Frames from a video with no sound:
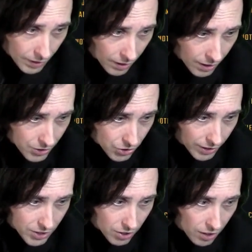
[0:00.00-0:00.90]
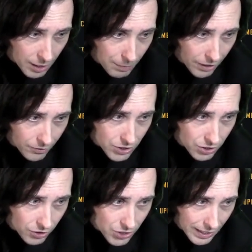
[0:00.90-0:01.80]
So let's talk about
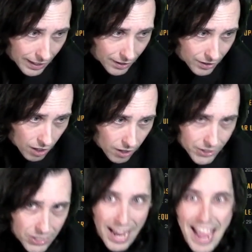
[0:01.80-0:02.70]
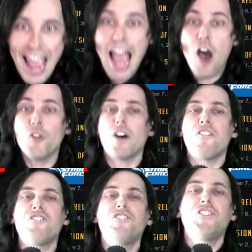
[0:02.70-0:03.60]
Cersei and Ikaris. How the
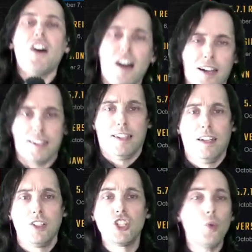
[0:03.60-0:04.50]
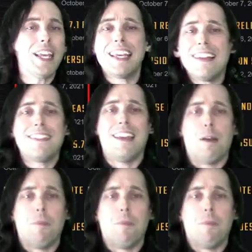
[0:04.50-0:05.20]
fuck do we get them?